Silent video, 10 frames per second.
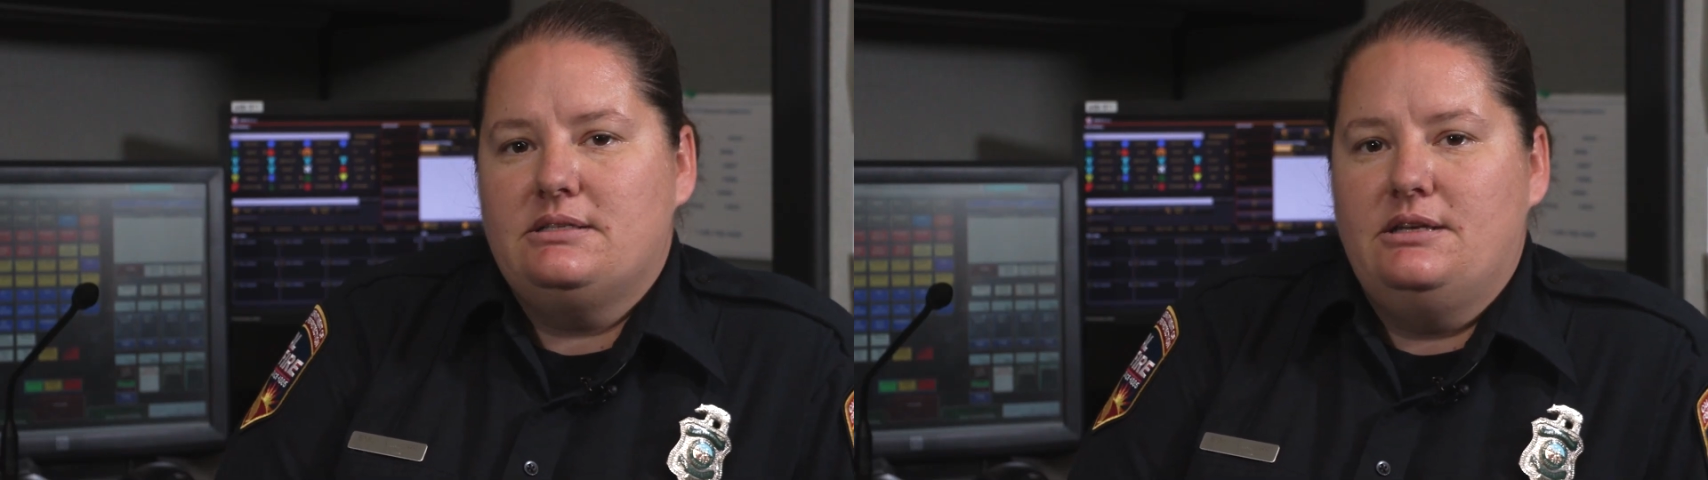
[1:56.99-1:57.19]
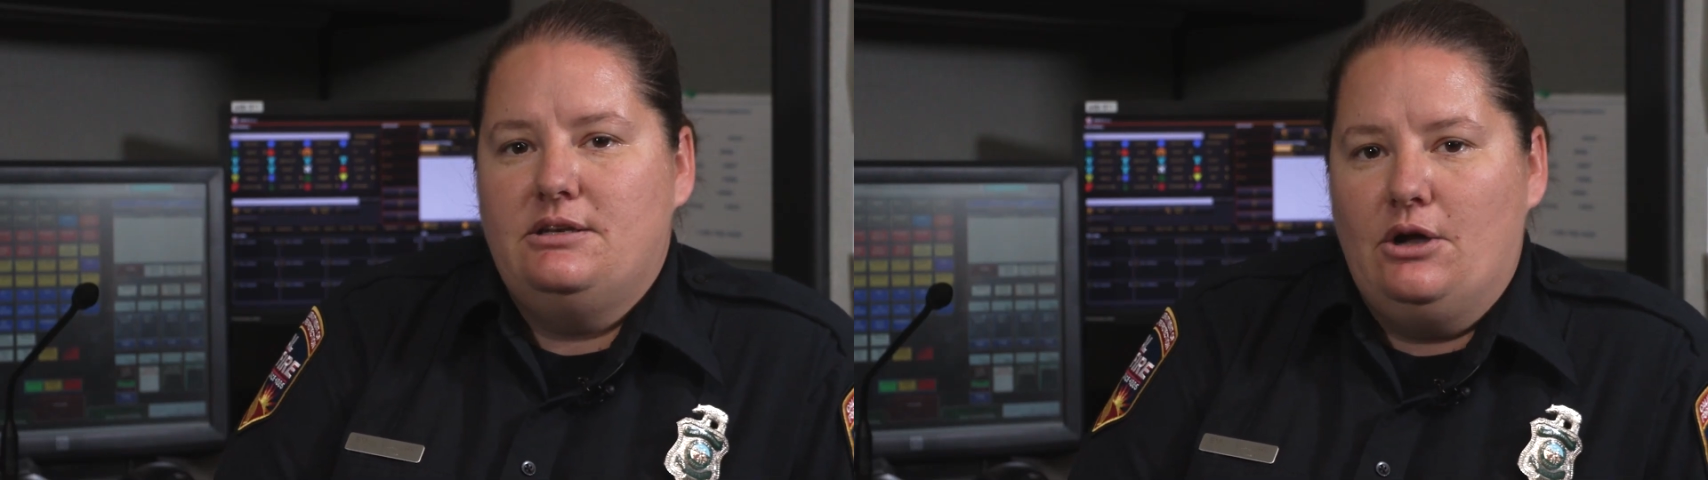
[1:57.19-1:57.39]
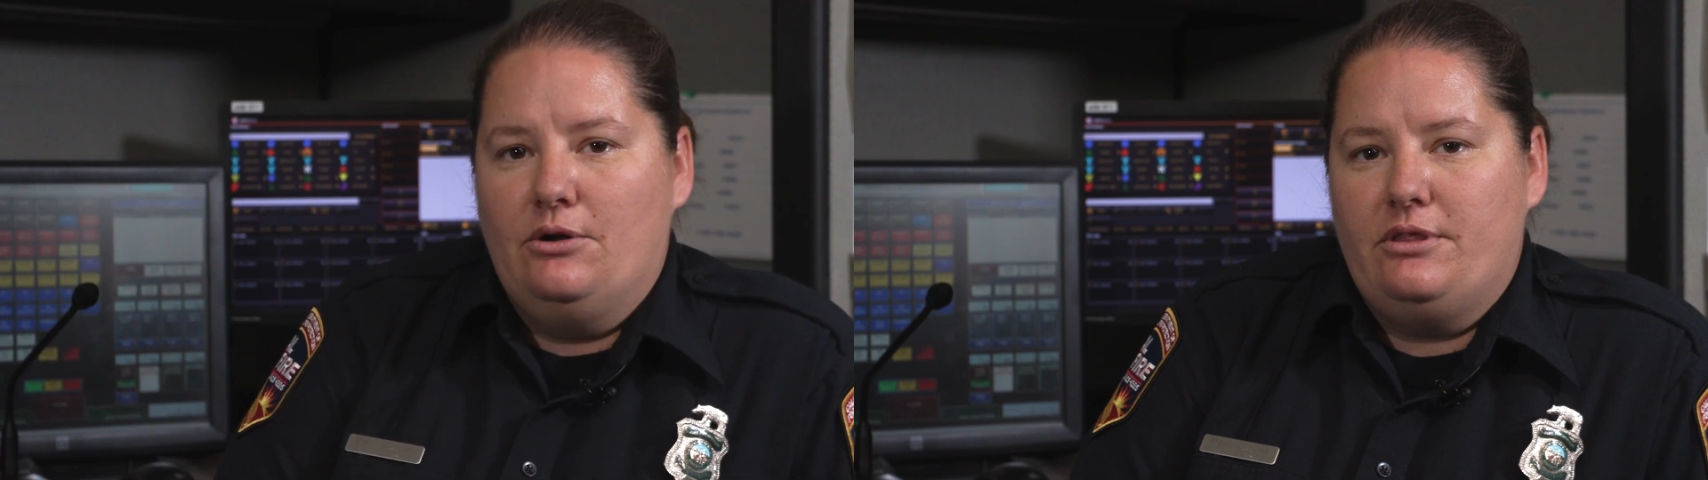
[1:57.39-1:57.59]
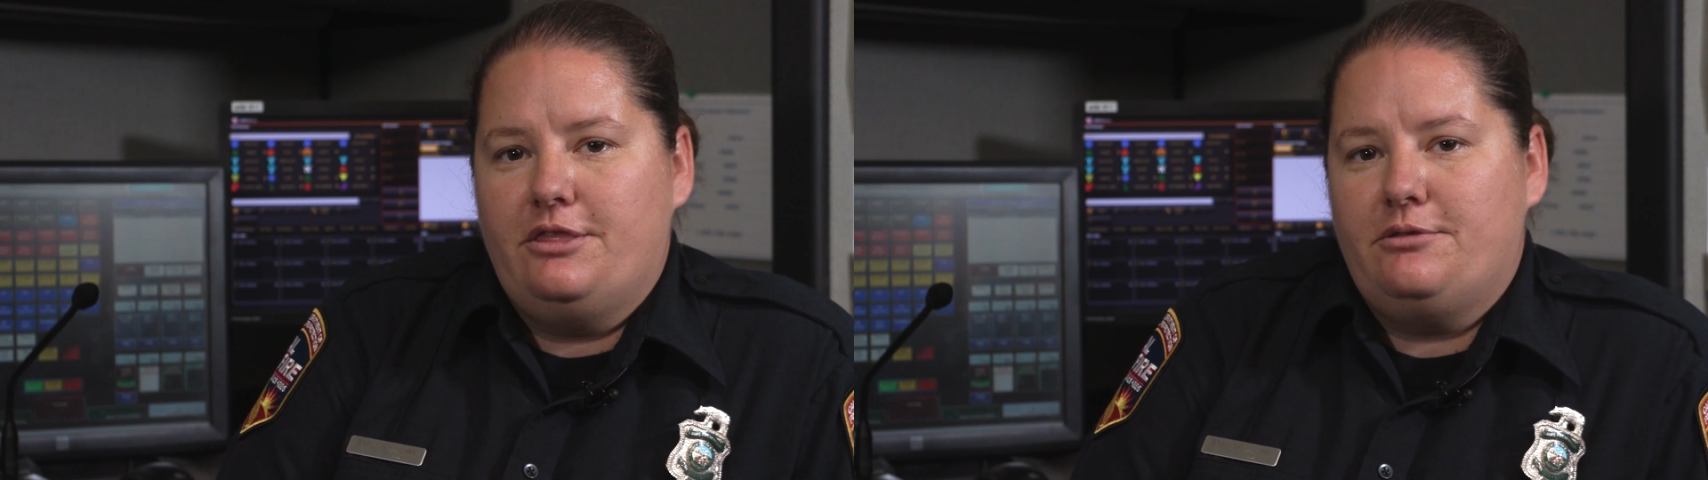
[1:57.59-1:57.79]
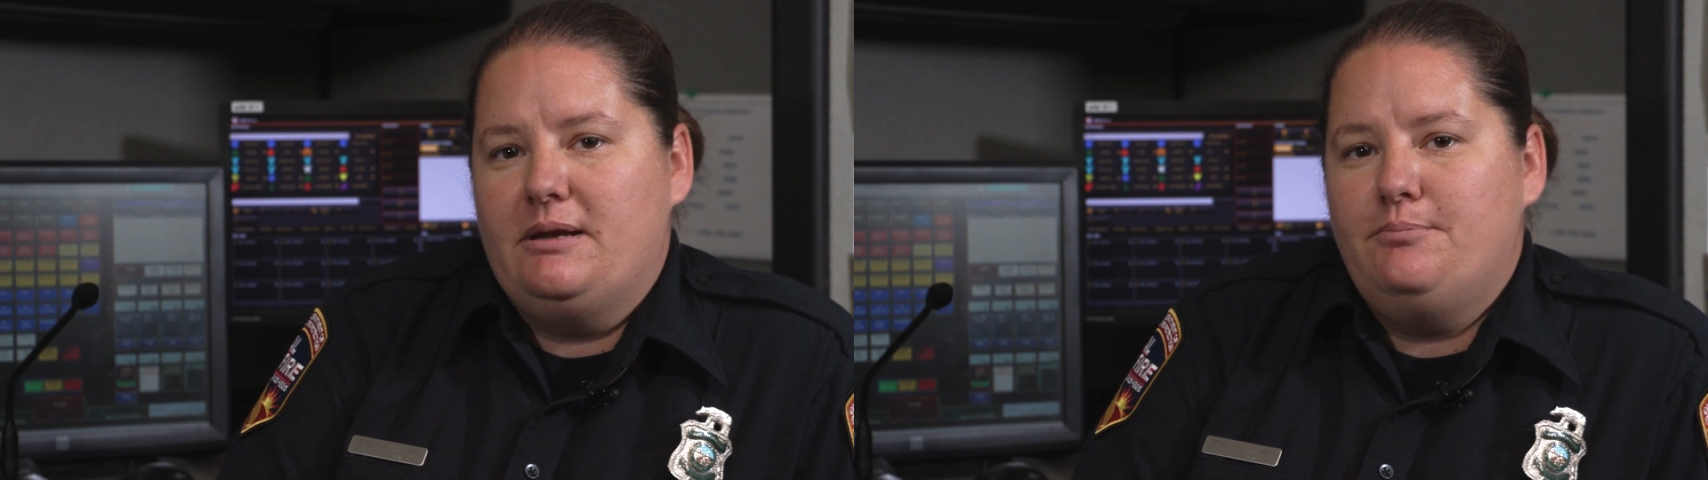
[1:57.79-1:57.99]
to know the
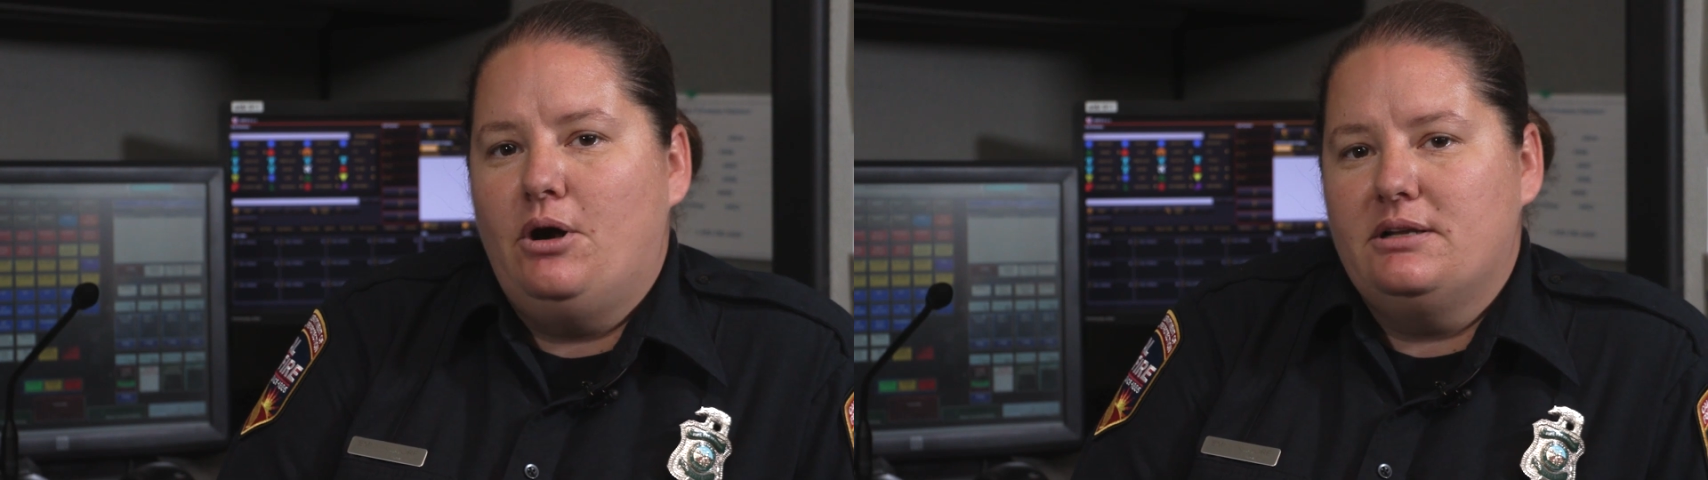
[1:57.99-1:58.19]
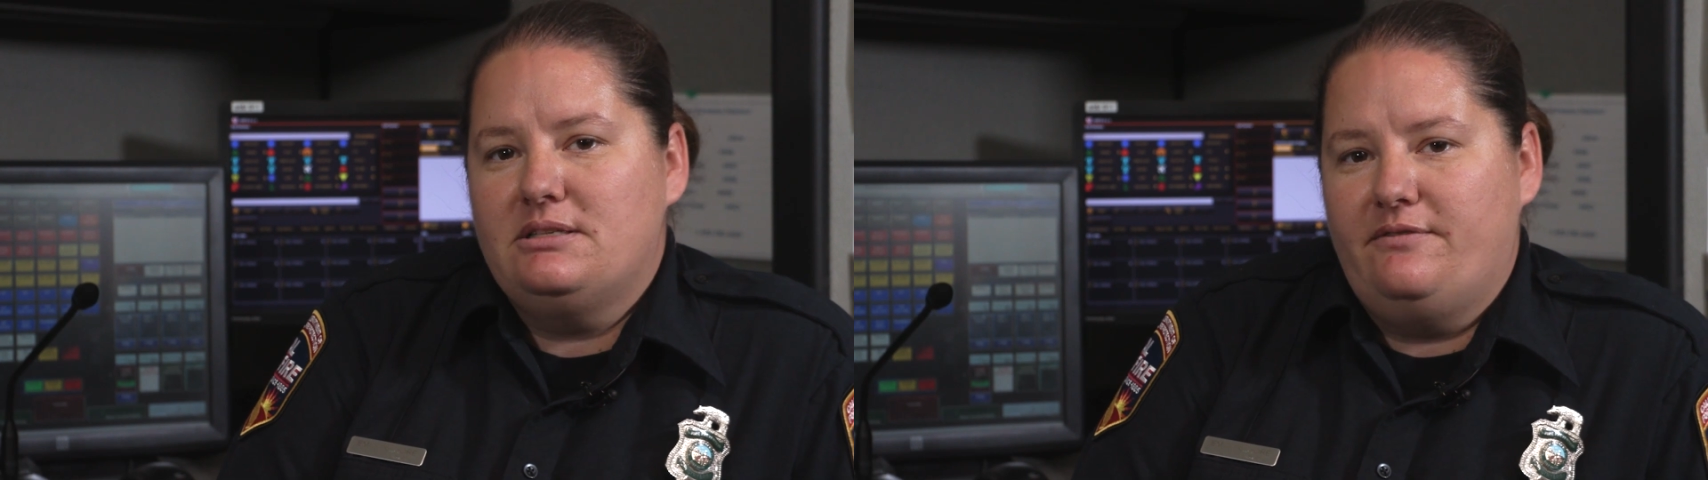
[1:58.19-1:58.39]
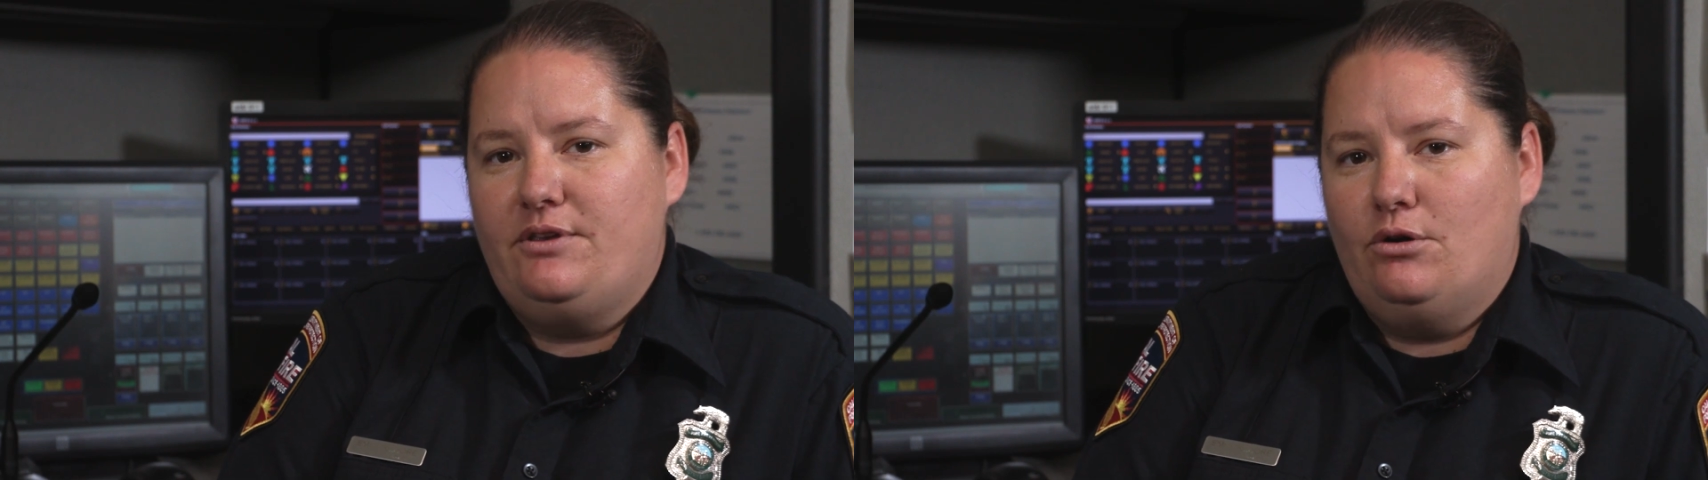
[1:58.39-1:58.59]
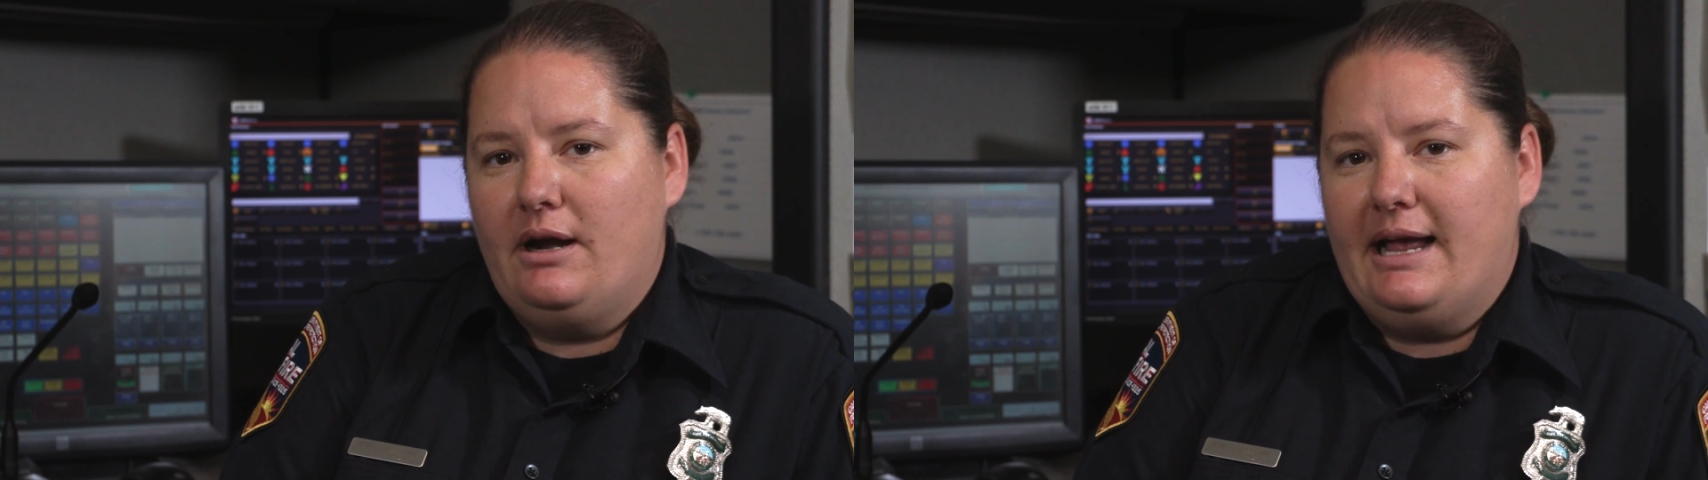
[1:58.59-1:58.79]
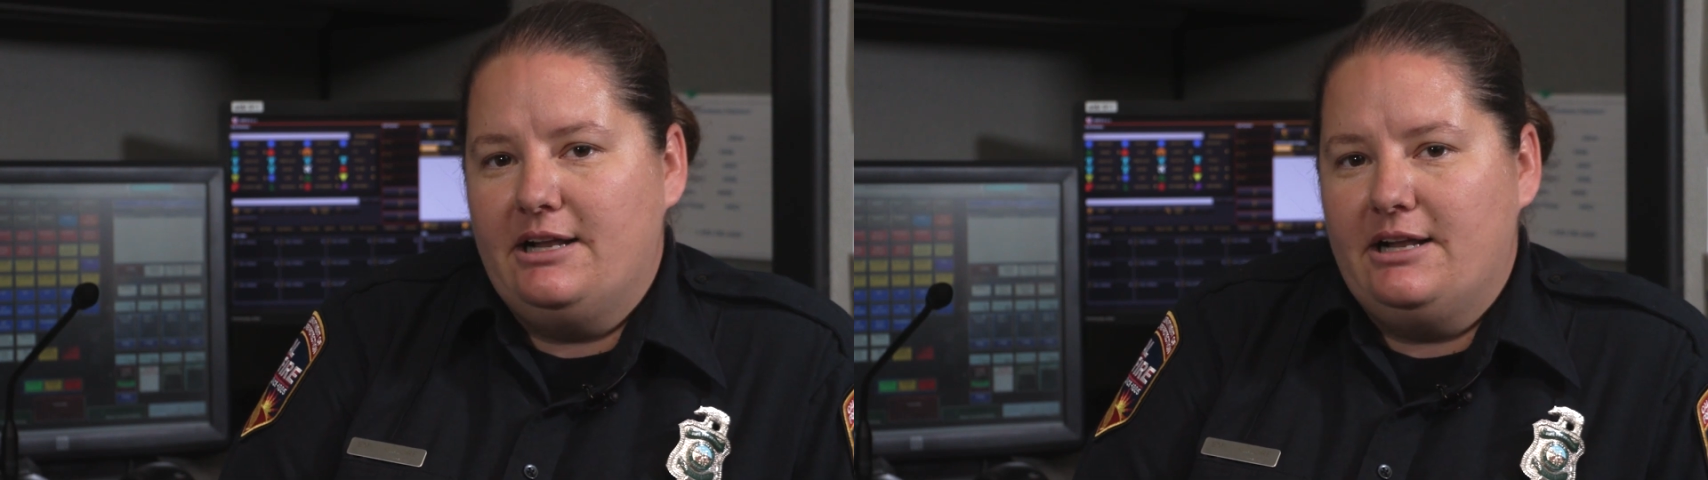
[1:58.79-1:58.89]
3 parts of your